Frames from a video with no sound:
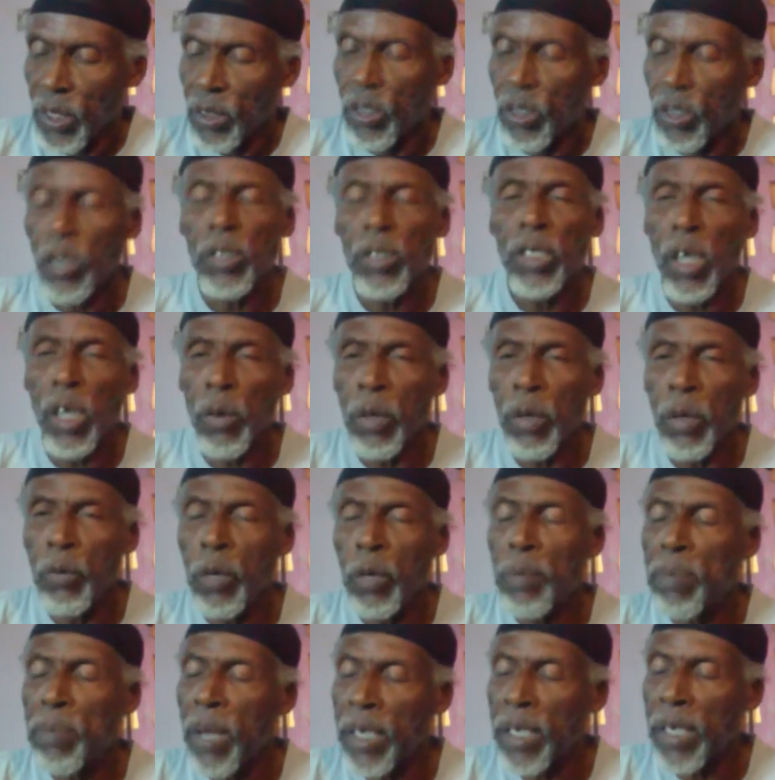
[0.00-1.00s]
No, sorry,
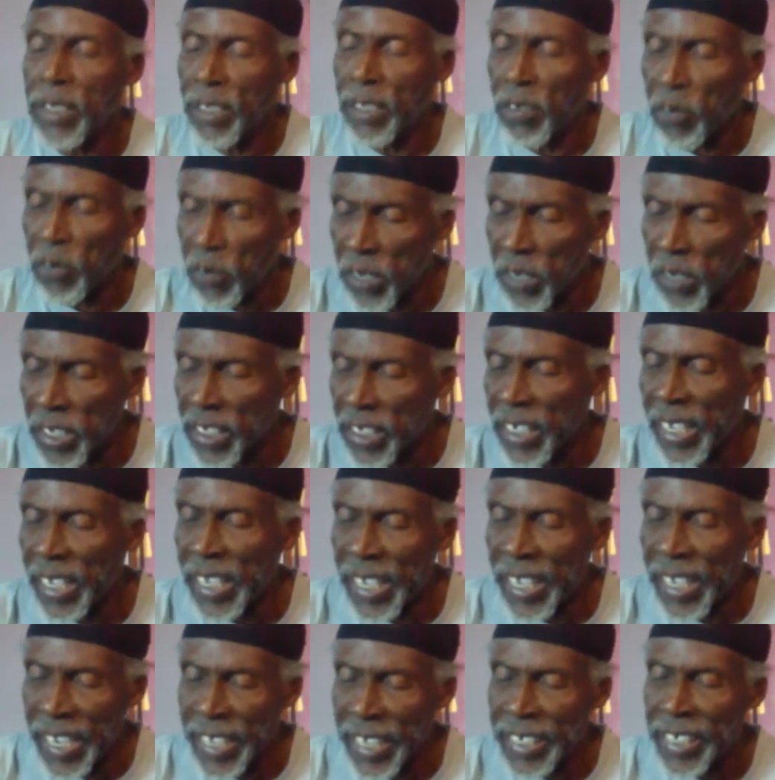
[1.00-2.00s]
we plus 3
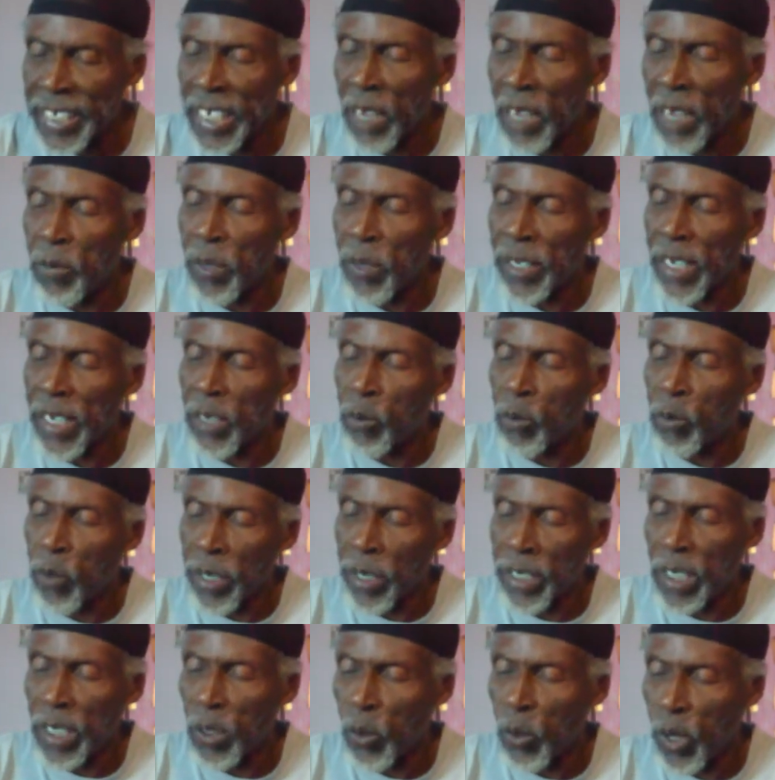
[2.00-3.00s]
to 18 and we get
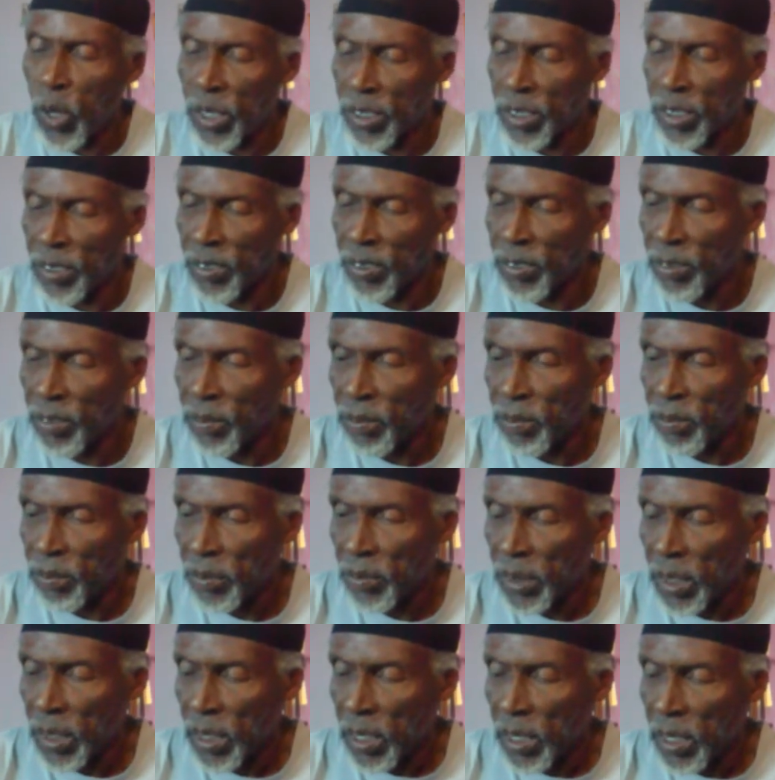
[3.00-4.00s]
21.
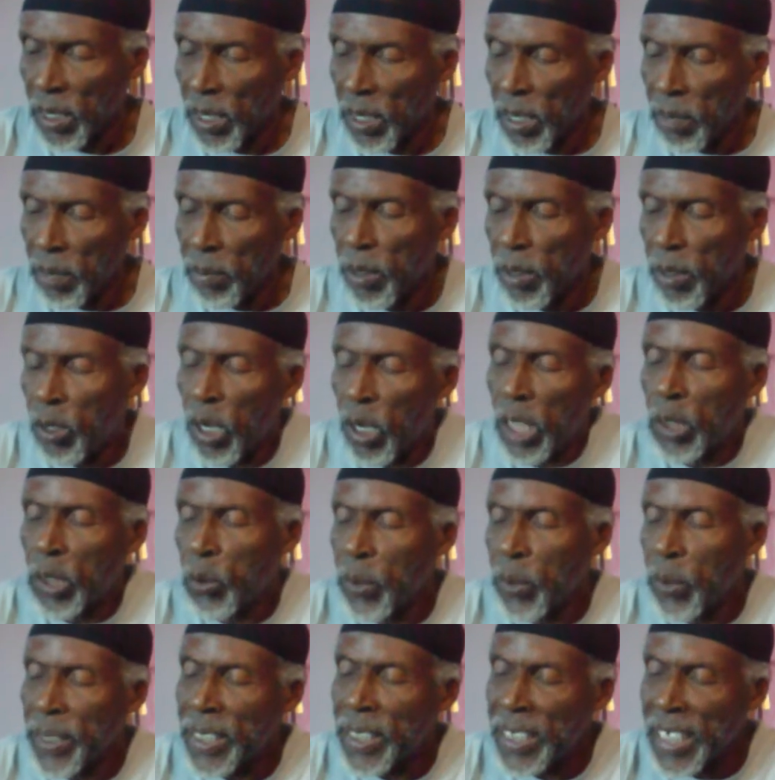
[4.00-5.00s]

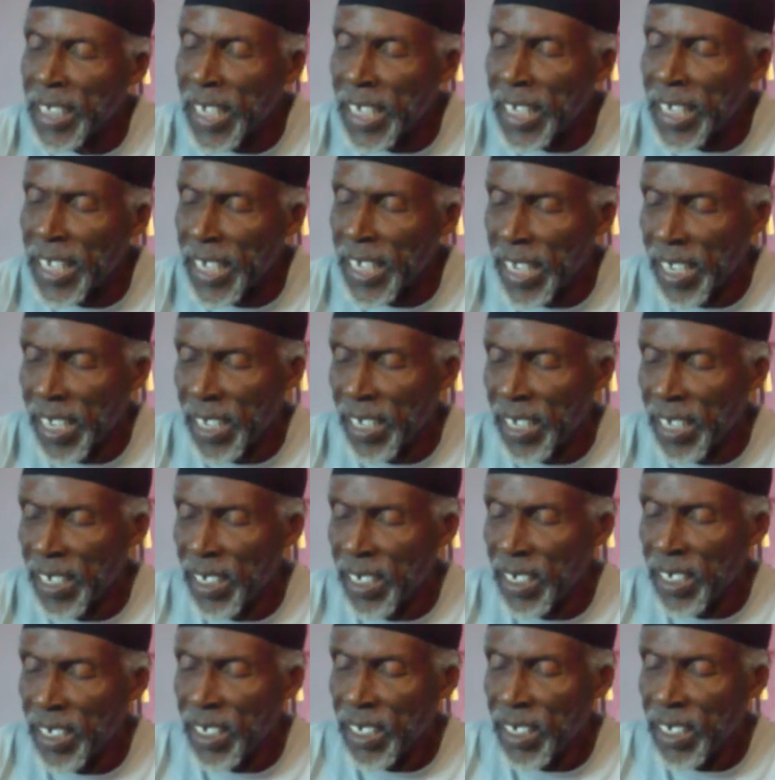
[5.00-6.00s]
Because we see here
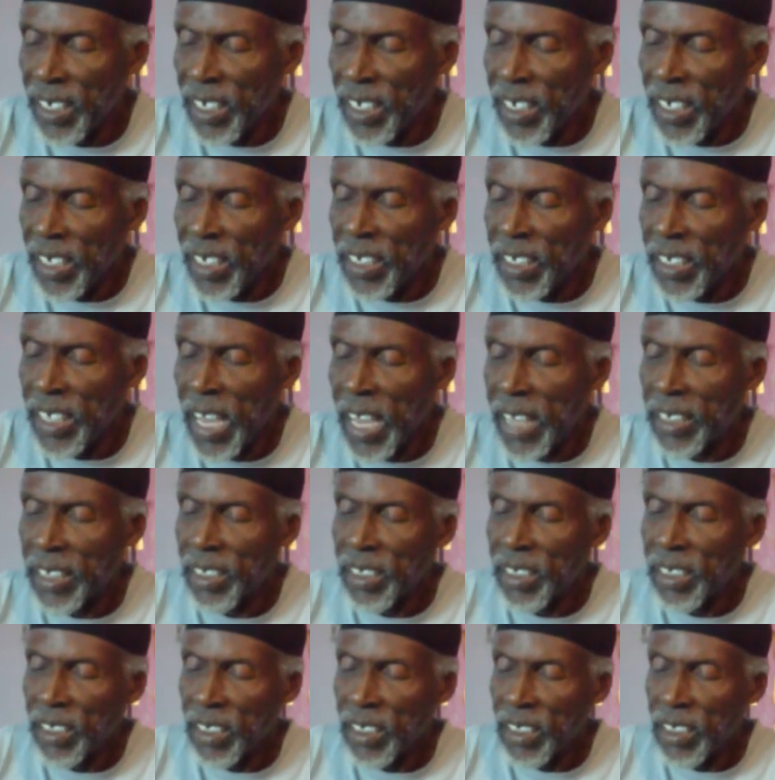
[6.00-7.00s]

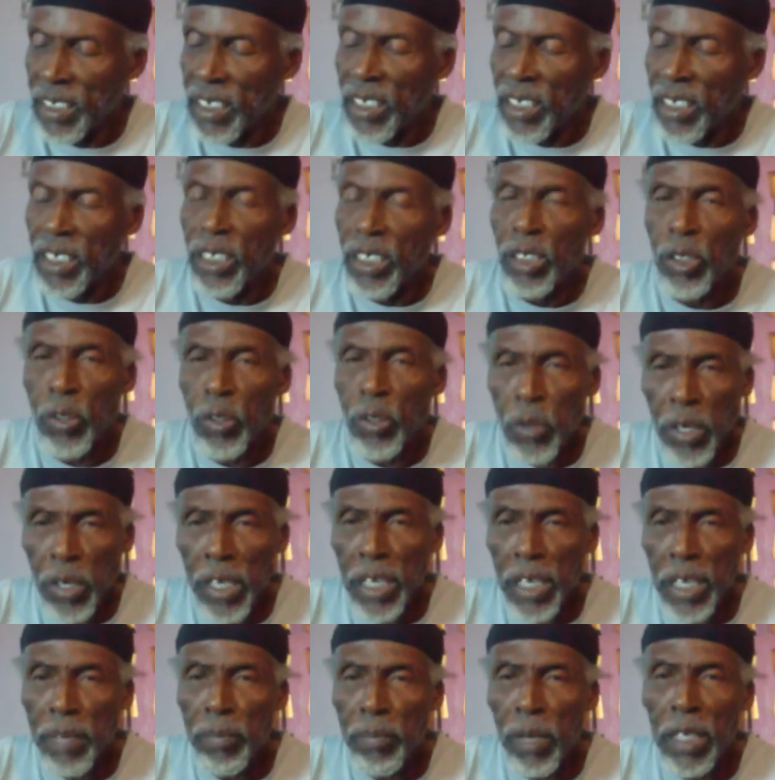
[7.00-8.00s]
that
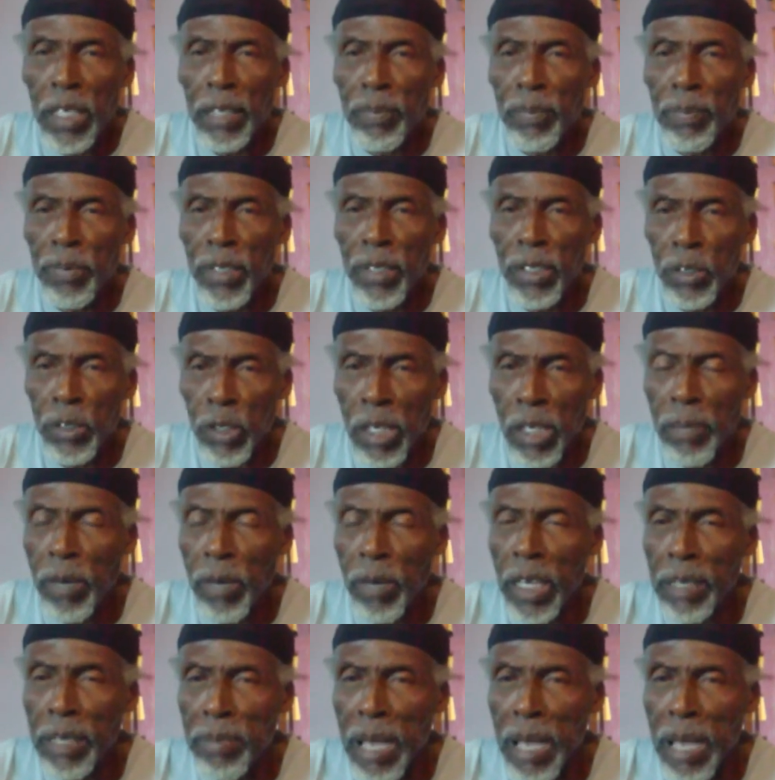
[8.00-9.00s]
3
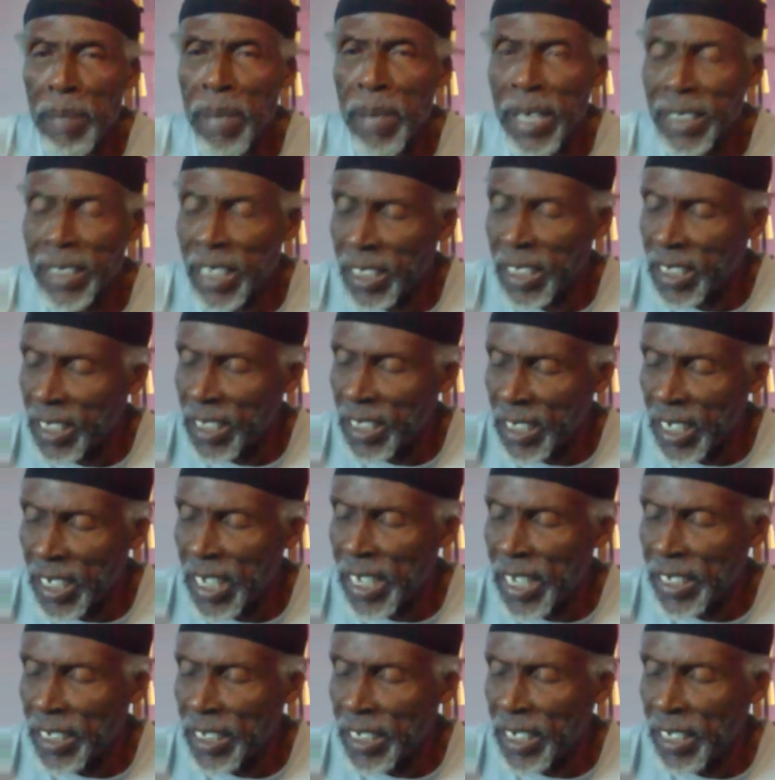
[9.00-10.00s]
multiplied by 6 is
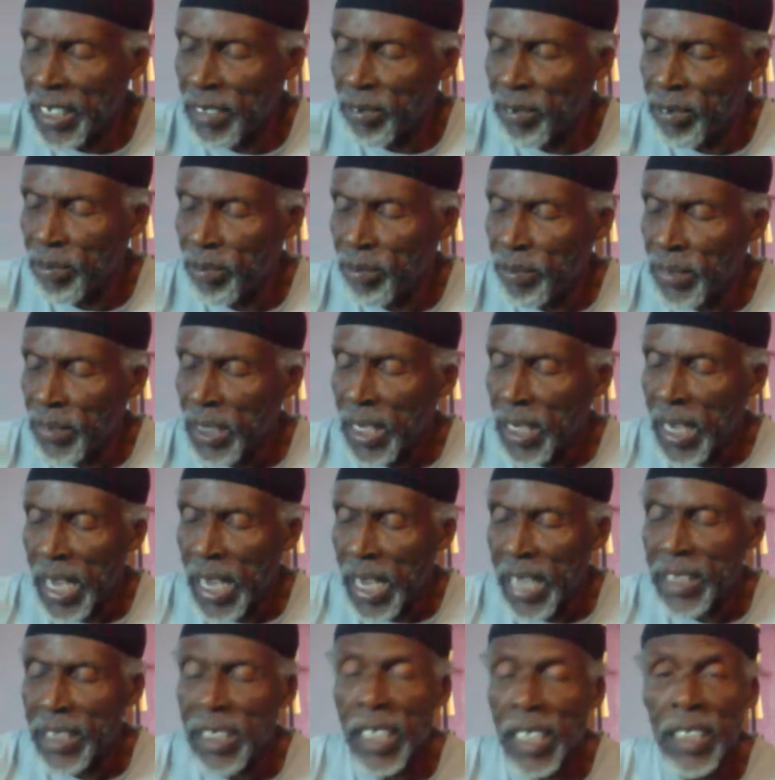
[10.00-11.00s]
18,
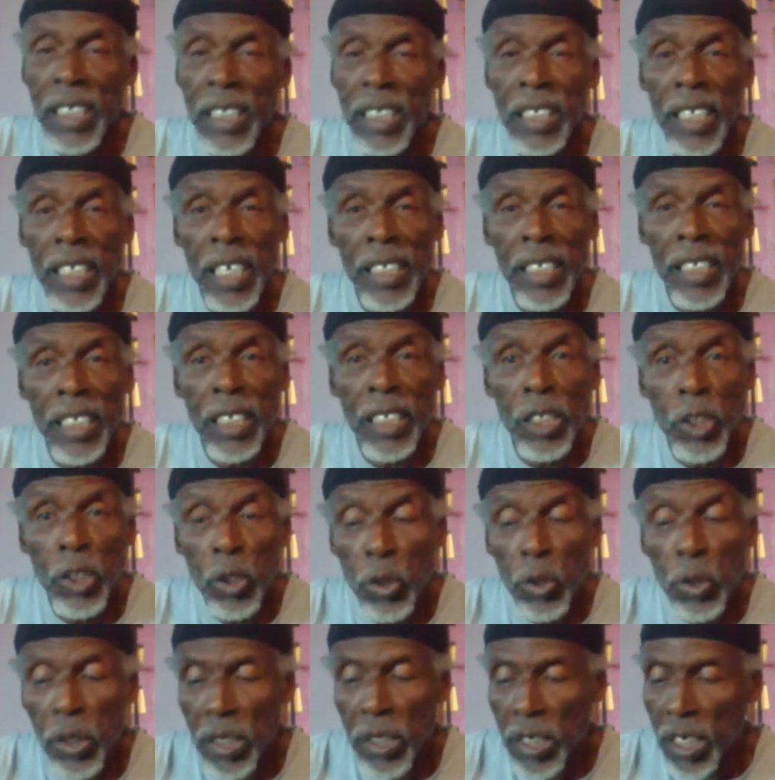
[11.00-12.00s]
and 6 into 18,
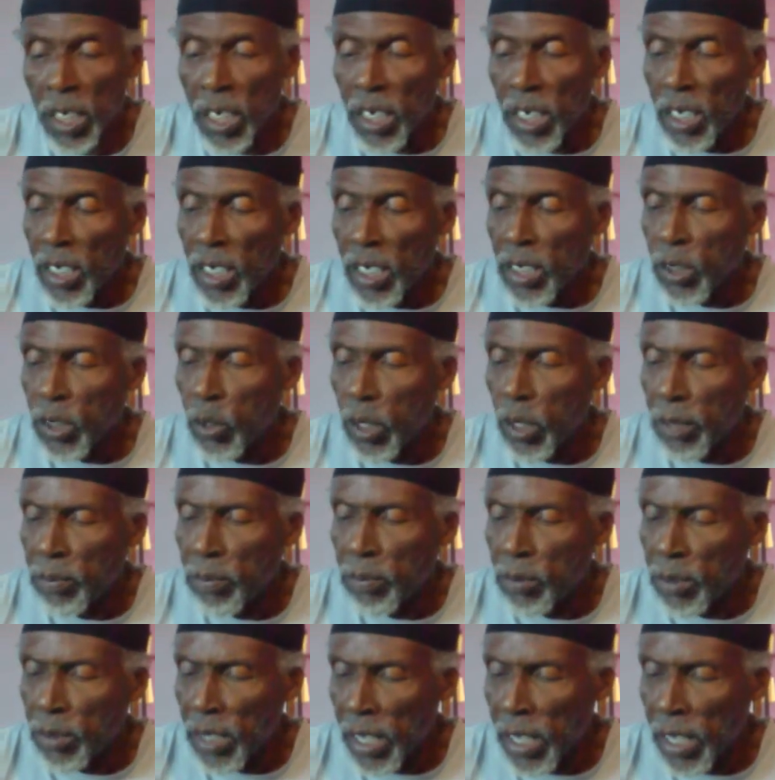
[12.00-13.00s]
3. So
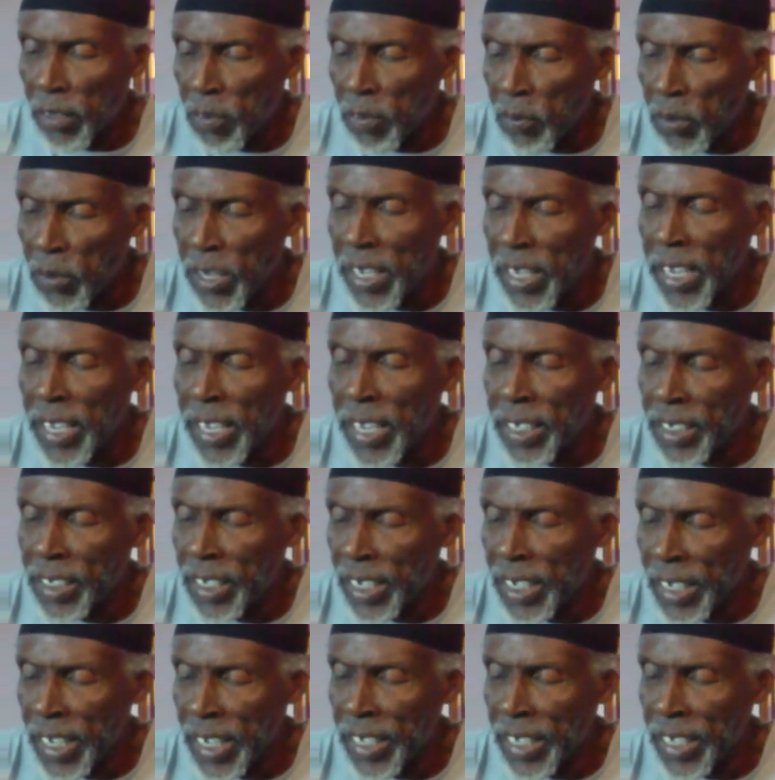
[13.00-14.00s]
you say 3
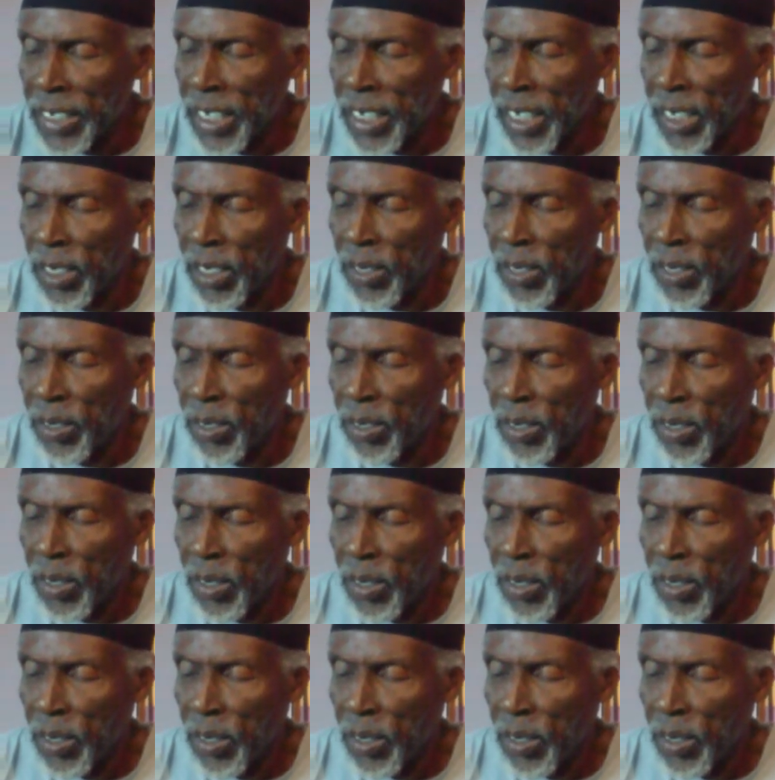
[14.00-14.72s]
into 18,